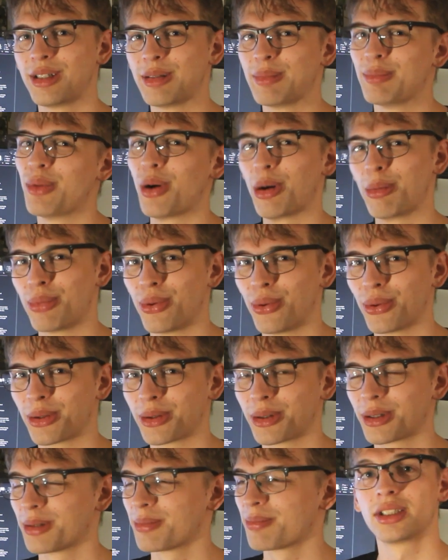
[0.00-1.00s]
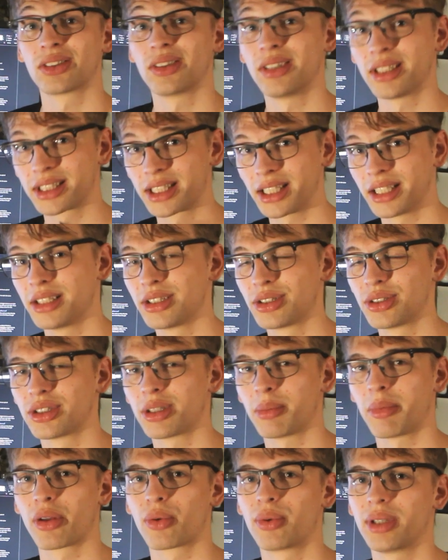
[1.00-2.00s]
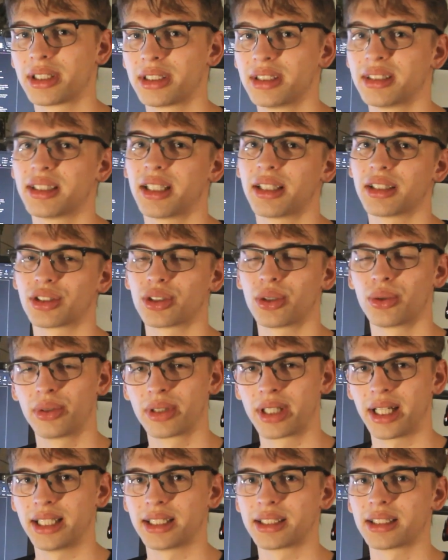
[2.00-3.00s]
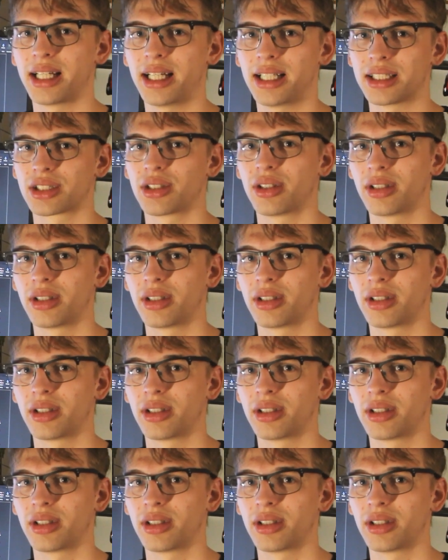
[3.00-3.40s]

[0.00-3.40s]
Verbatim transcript: more important. So let's get into some of the questions that I saw you guys ask